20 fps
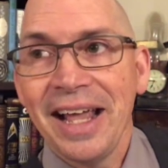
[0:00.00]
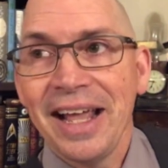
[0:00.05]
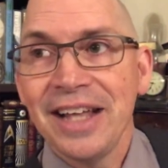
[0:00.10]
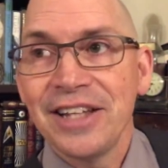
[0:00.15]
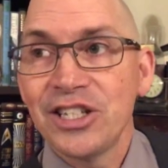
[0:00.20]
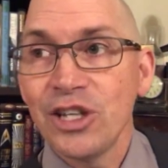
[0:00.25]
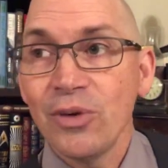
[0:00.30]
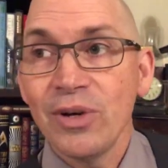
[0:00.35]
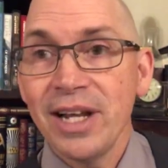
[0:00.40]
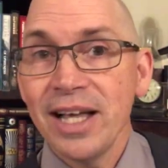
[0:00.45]

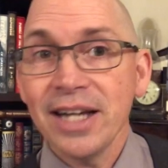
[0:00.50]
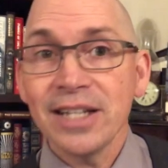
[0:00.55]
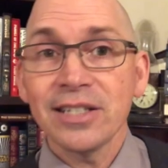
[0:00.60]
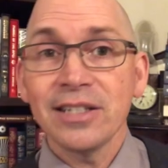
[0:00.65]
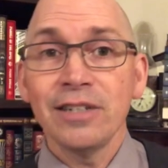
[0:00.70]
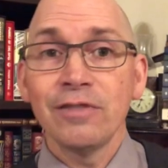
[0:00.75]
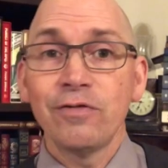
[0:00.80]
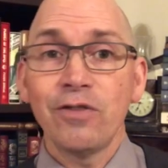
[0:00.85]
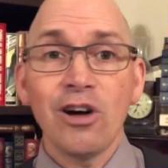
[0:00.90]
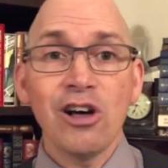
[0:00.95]
And so an
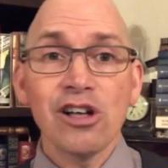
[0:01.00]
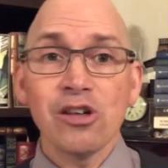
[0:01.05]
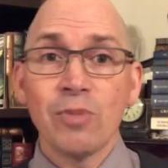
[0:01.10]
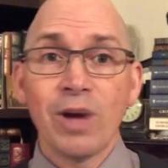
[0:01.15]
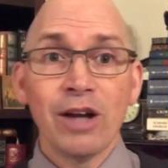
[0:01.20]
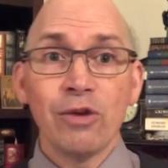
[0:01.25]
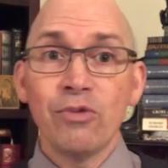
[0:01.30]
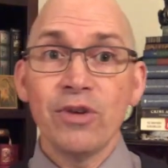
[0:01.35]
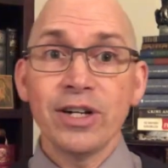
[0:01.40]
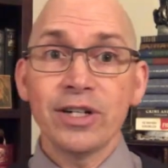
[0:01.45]
excellent volume.
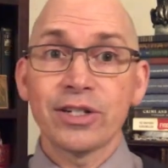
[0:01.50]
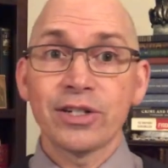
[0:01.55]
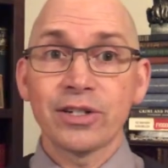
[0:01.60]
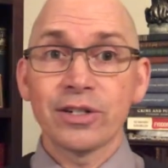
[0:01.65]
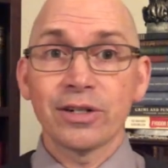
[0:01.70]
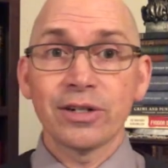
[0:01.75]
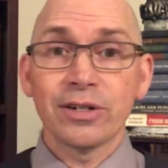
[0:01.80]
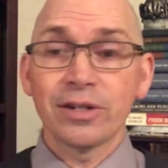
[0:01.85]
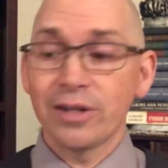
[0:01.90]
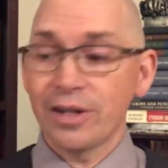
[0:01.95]
I
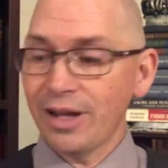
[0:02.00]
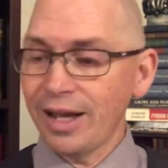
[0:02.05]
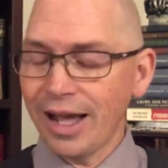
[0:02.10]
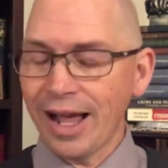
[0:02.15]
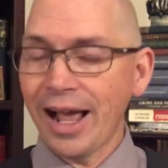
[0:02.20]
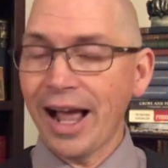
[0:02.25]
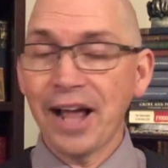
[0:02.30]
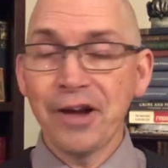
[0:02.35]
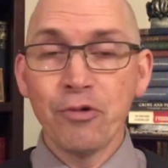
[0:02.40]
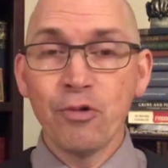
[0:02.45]
wish
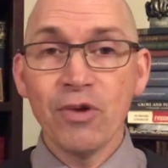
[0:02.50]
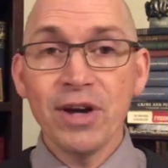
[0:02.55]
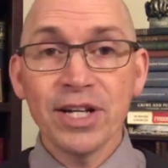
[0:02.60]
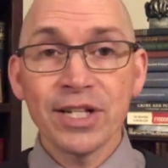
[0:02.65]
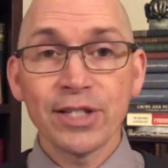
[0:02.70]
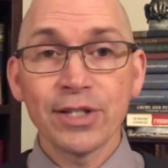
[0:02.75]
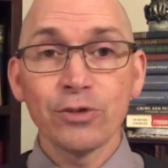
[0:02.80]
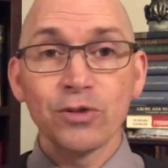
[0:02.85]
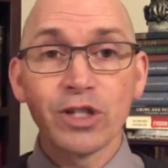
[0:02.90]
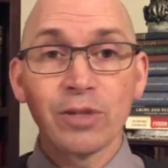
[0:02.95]
I
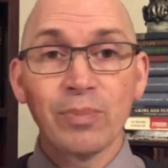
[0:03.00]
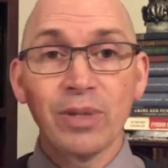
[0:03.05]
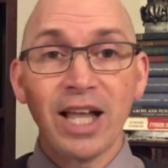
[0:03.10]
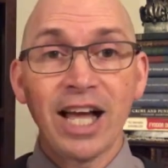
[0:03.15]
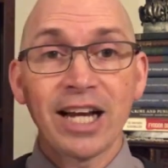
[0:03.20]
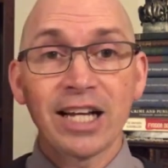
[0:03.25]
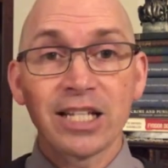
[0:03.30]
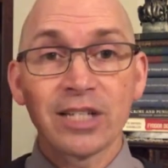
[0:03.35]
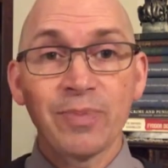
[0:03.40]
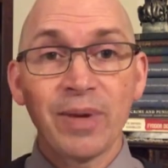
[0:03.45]
wish there was a
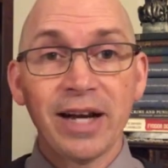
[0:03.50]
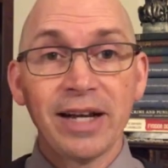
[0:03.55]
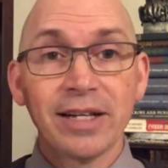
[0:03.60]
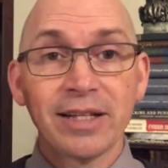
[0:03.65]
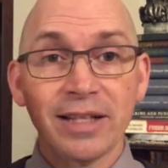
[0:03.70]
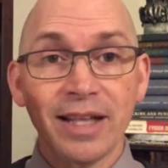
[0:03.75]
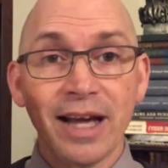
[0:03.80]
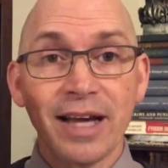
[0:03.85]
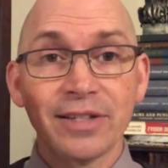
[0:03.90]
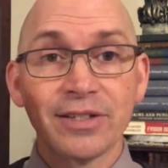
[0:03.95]
Black Spine
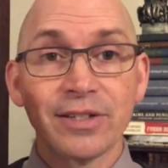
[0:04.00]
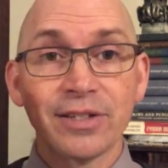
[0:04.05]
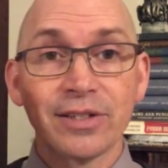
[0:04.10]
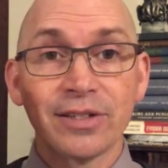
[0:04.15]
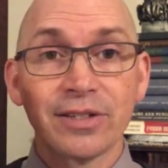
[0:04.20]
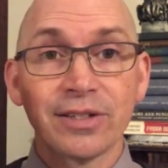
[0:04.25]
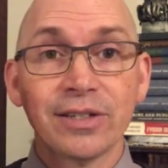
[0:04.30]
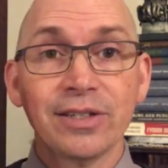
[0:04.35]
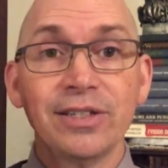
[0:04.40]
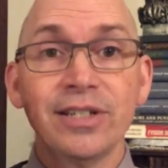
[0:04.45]

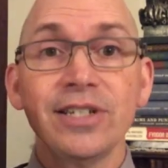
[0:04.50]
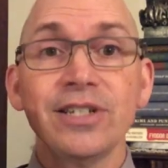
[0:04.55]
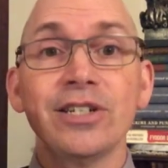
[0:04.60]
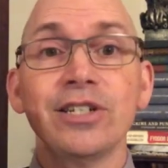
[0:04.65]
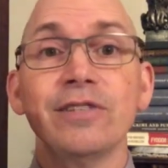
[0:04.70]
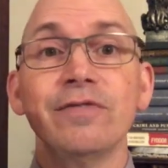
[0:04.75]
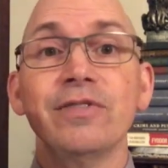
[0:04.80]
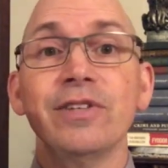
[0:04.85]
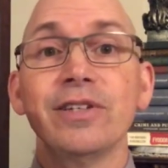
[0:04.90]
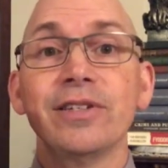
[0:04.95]
Classics
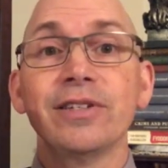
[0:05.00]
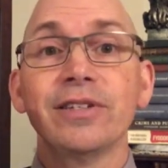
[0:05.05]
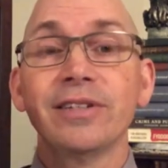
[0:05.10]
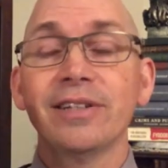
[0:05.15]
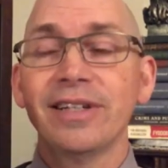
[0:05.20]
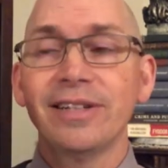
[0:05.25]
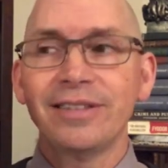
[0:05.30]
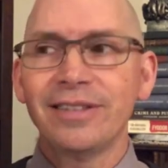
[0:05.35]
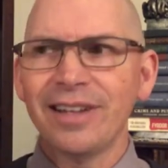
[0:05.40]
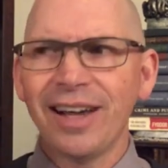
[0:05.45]
edition of this,
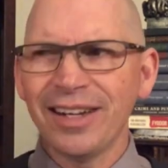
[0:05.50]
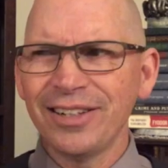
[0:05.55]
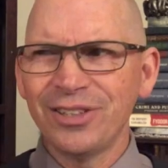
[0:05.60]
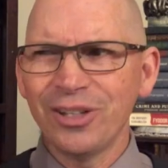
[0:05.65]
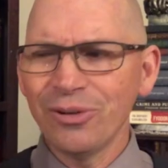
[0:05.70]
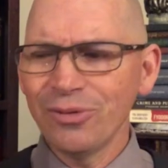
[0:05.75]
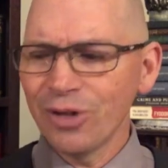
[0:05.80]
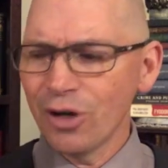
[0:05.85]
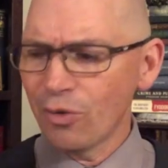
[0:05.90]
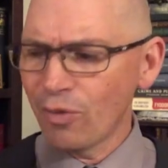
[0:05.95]
and I, I
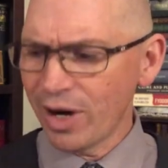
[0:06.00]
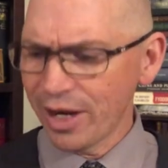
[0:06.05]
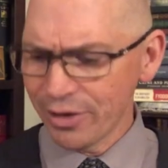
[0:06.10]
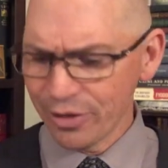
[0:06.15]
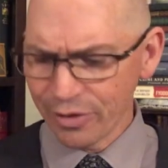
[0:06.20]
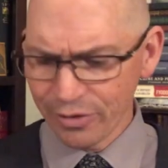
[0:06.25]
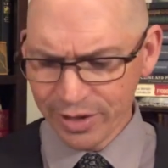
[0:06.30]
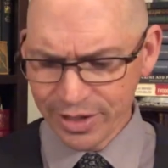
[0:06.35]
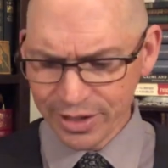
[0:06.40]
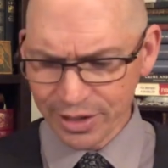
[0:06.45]
don't know why
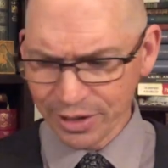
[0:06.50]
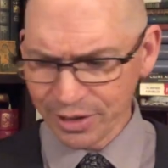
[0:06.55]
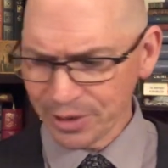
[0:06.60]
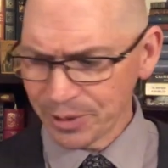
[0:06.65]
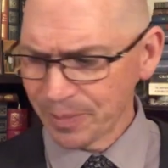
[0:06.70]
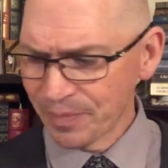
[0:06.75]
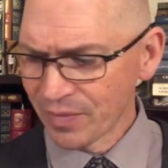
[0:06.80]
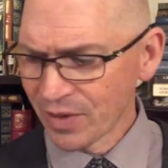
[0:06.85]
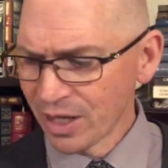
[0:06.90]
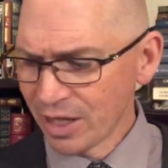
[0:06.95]
there isn't.
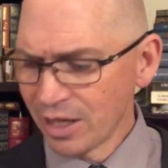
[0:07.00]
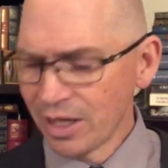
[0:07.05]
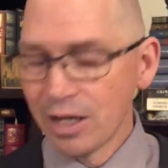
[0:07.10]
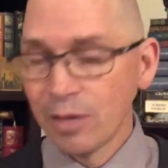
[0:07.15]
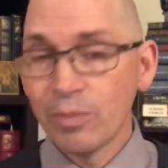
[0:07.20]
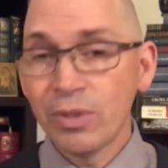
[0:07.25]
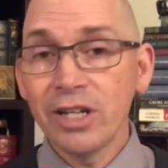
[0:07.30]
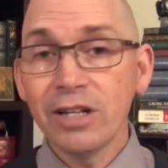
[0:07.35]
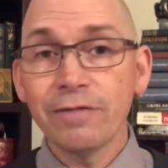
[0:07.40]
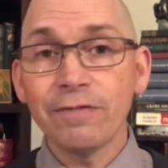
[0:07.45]

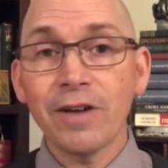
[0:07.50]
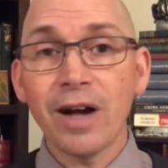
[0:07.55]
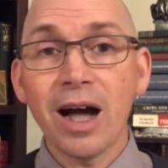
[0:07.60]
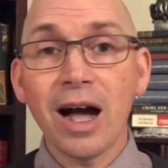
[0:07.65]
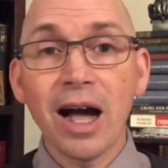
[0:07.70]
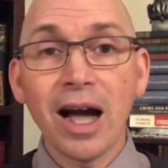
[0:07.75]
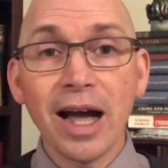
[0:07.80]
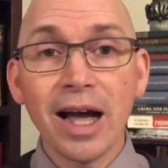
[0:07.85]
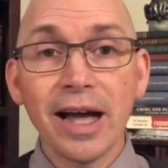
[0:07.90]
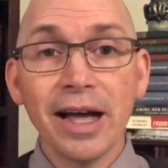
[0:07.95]
But if
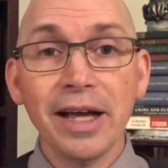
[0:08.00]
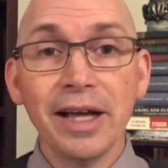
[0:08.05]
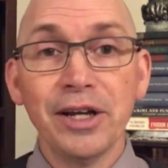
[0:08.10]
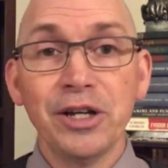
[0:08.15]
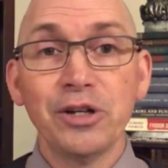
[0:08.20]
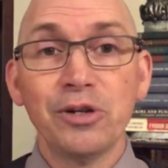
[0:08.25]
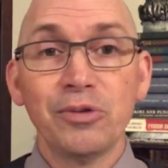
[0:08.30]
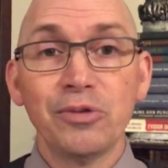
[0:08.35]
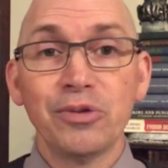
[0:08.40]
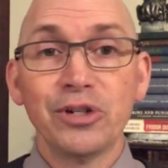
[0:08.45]

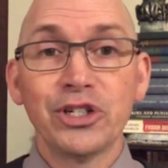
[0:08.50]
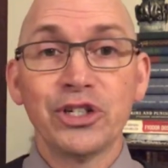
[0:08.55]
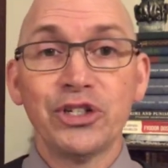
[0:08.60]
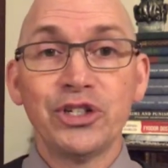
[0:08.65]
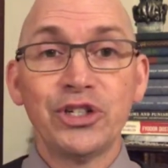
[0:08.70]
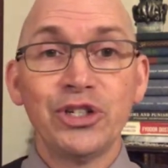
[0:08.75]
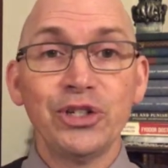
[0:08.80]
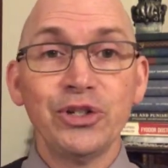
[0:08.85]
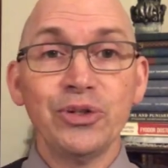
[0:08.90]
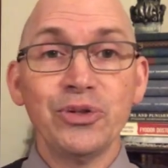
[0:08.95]
I were to
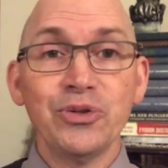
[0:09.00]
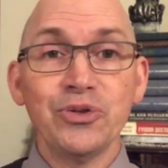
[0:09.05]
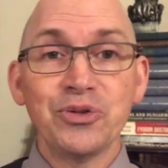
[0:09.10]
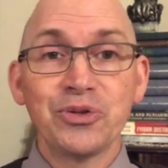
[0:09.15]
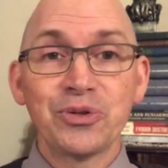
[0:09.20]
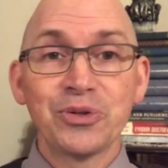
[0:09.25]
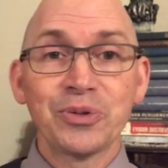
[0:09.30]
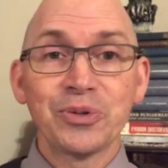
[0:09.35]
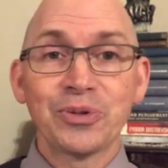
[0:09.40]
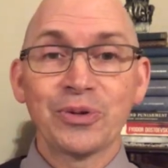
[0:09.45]

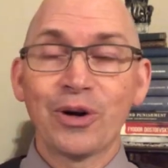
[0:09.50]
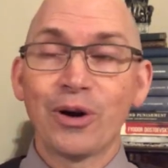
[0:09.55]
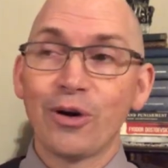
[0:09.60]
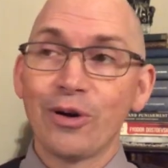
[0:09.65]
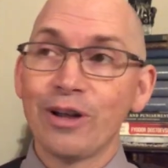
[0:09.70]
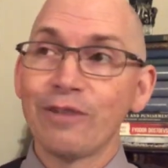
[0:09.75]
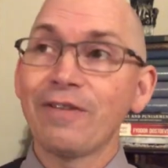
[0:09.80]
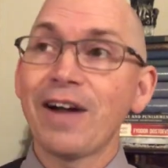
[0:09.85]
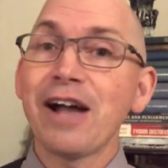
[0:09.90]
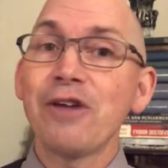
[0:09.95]
choose, or
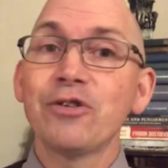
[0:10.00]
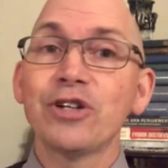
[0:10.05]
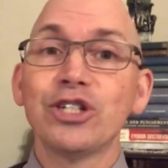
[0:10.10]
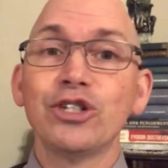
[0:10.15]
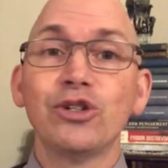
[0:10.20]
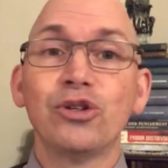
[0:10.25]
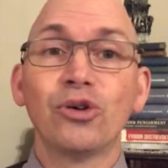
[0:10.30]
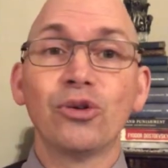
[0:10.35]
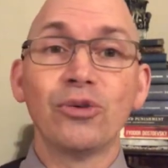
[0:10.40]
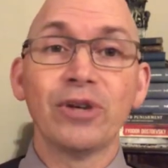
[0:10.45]
if I were
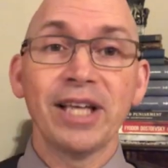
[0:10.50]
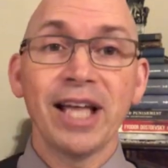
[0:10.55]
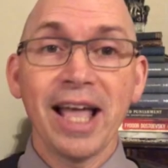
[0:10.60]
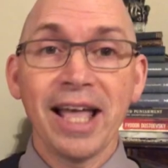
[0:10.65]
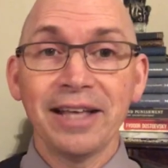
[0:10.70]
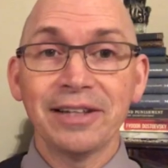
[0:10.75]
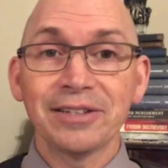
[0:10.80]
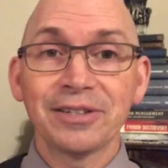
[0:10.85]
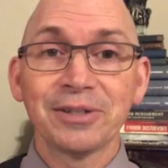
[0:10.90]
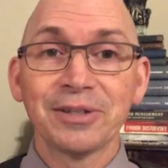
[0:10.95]
to
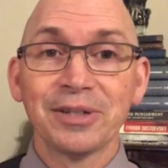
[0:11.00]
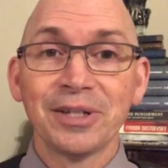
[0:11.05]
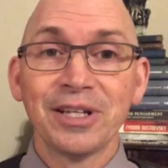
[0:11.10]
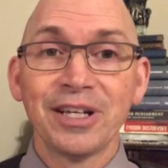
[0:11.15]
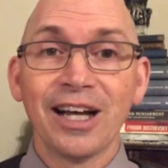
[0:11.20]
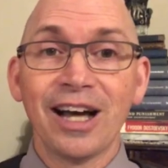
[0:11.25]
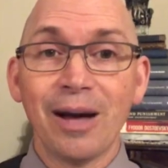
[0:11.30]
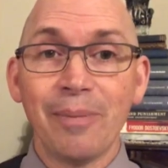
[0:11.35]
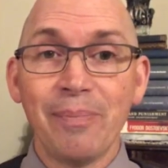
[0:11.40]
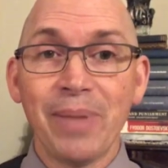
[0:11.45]
create
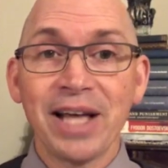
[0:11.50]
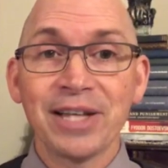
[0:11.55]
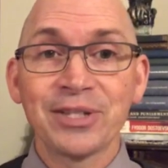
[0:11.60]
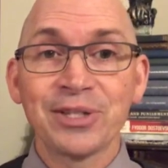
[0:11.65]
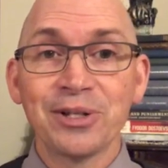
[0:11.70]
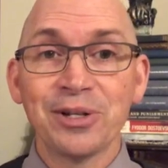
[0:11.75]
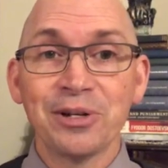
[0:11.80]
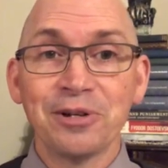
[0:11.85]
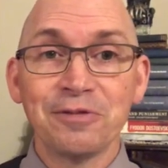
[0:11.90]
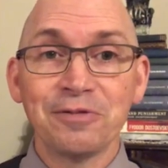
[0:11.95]
a
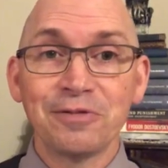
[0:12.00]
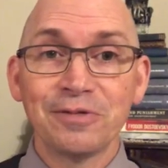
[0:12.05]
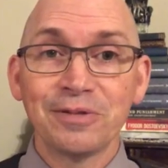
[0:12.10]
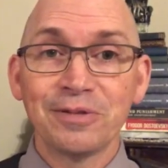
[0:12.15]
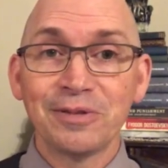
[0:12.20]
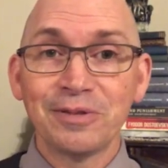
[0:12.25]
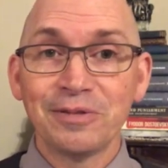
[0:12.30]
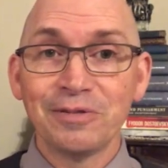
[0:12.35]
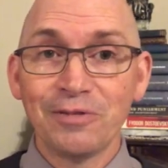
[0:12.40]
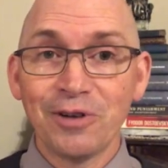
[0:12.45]
best of
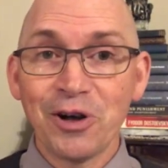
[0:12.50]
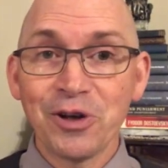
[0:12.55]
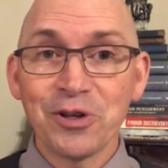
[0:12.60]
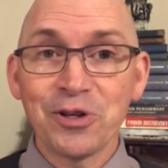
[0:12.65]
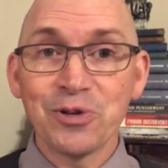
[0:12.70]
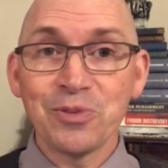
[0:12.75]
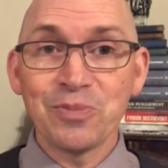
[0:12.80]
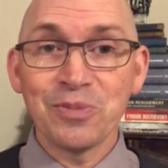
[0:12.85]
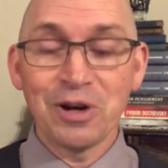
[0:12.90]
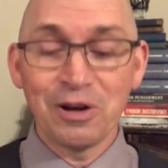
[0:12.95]

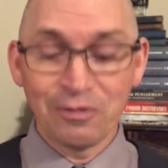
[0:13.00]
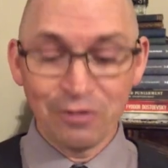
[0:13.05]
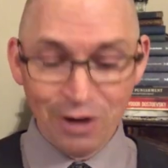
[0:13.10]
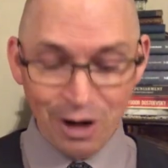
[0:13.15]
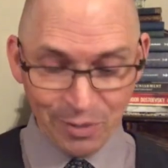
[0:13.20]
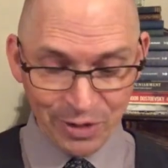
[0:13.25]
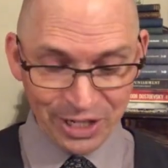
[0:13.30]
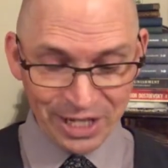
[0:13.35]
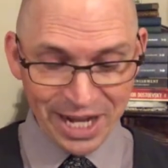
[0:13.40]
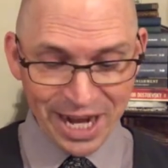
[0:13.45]
volume of
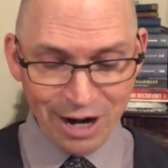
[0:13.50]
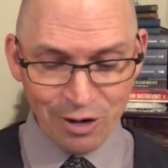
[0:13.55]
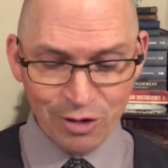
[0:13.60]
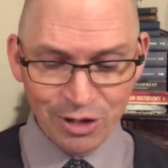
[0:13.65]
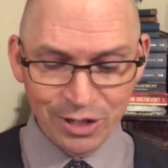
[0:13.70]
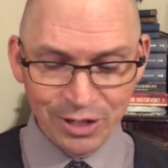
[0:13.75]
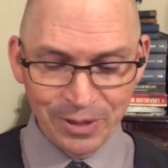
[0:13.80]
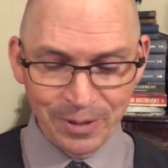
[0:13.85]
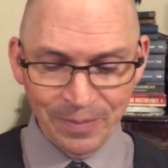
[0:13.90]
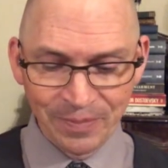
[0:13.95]
Robert E.
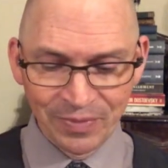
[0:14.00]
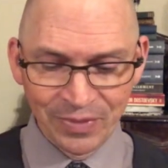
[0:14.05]
Howard.